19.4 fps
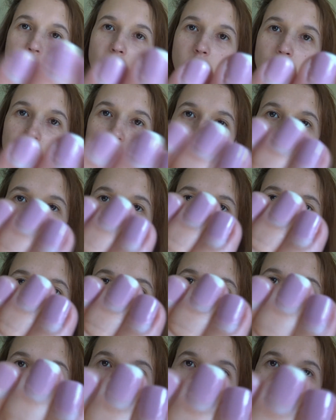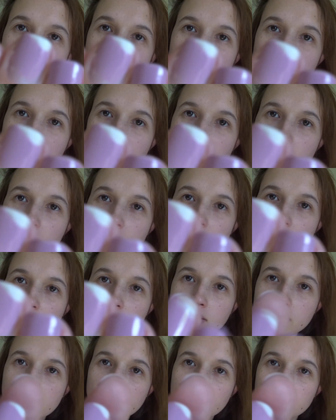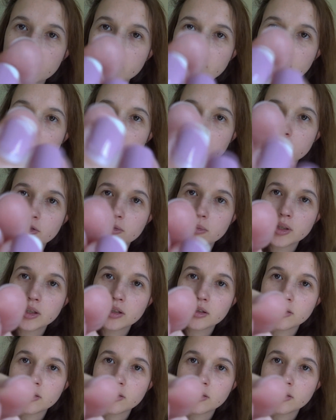Obviously not so much this side. That one's come off a bit.